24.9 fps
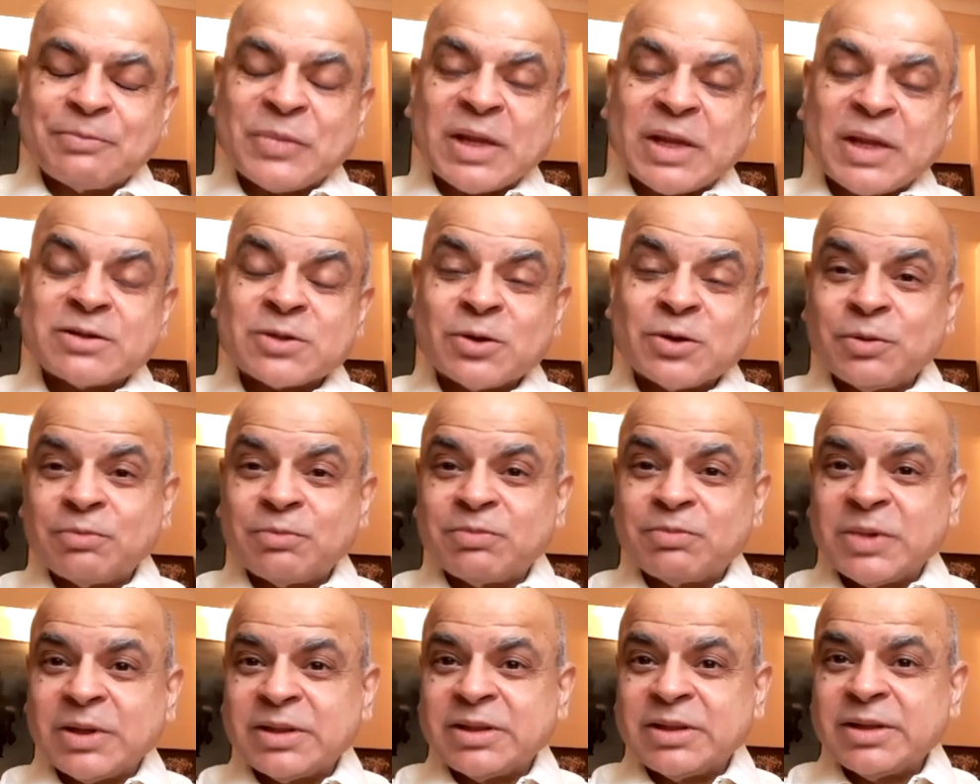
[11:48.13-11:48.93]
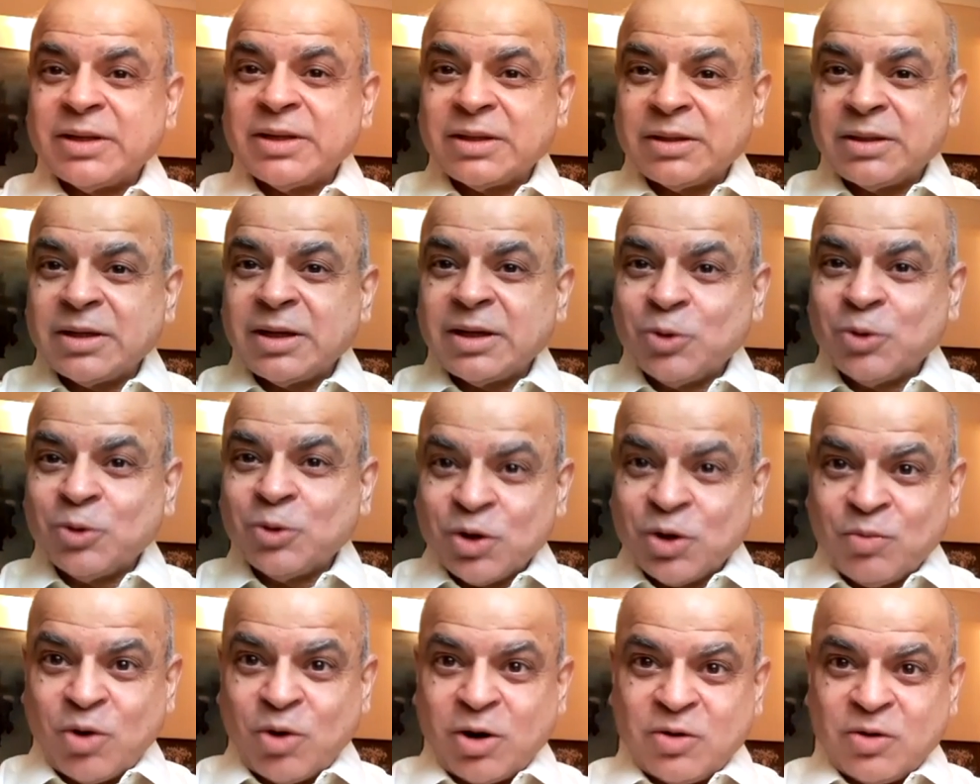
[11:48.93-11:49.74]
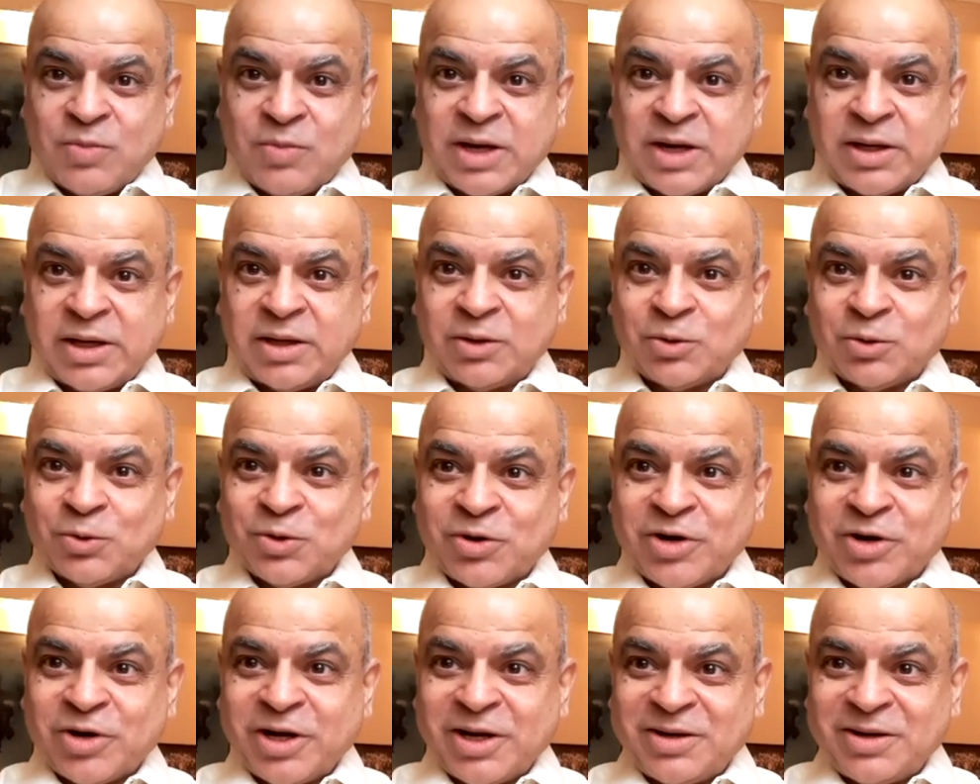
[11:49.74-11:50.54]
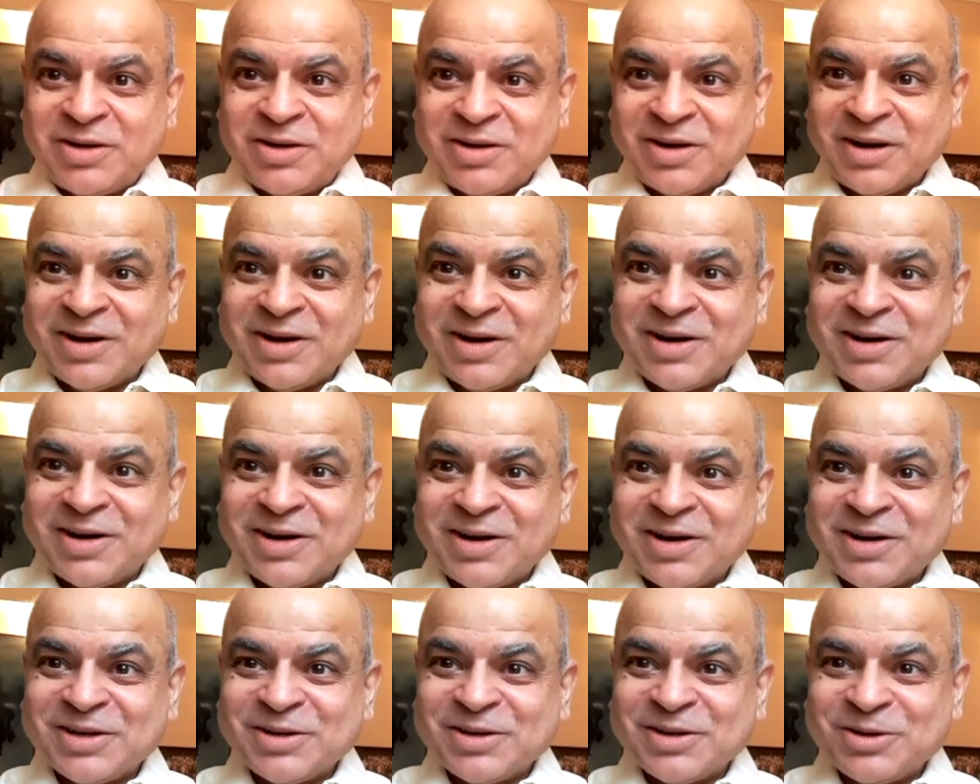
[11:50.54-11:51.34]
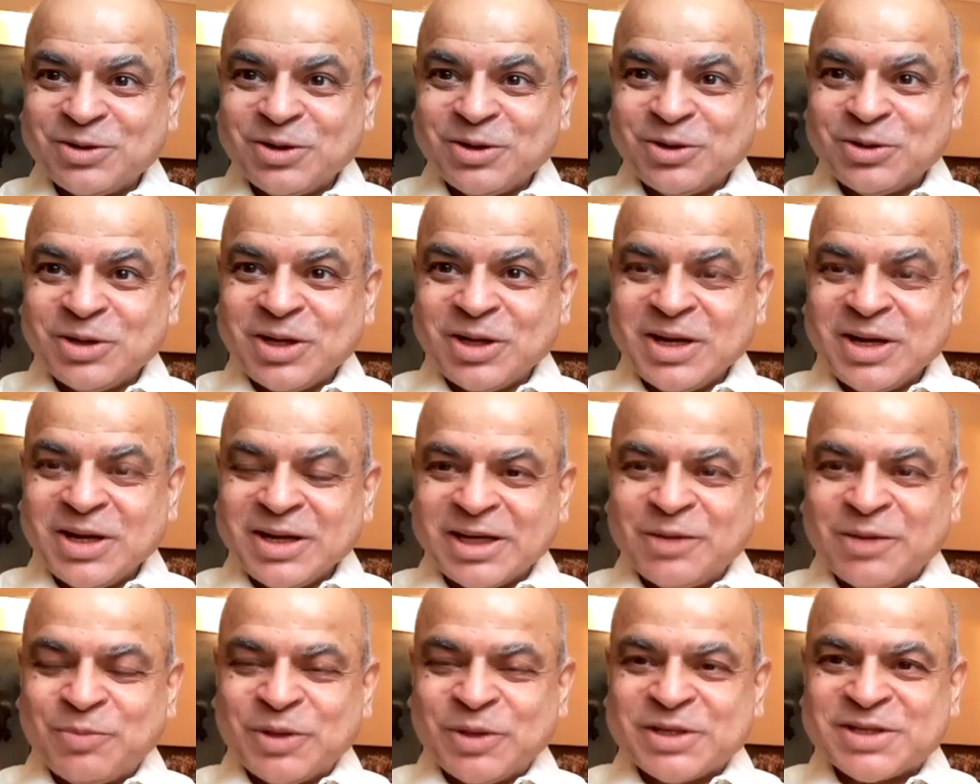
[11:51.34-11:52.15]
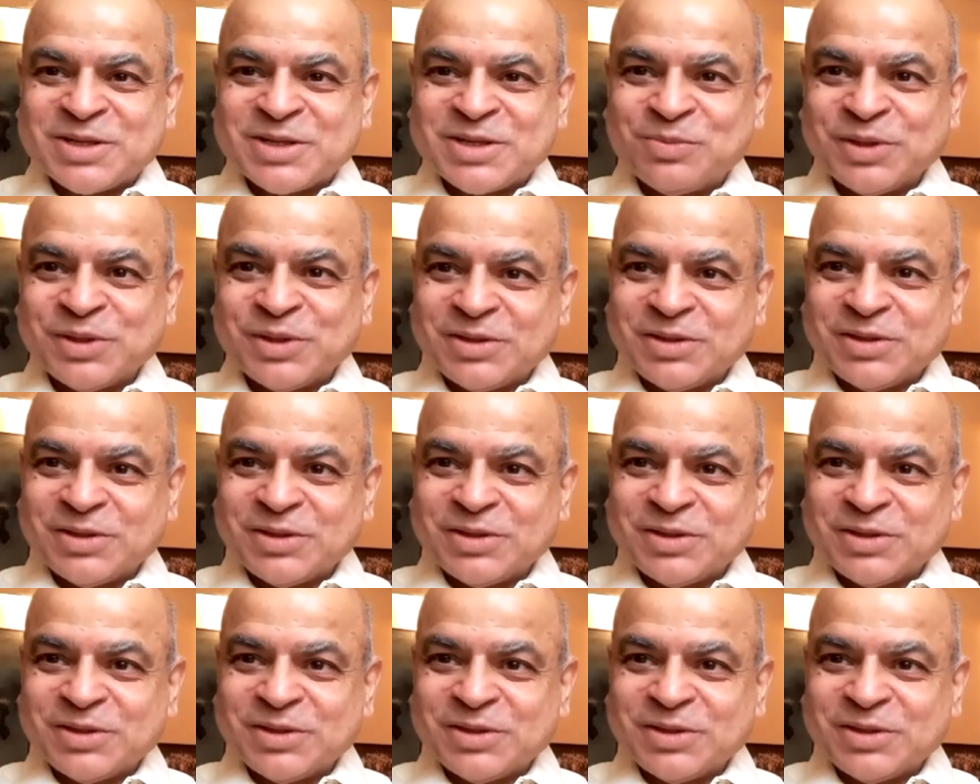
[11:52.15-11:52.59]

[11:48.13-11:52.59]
So don't borrow money to trade. Keep it simple.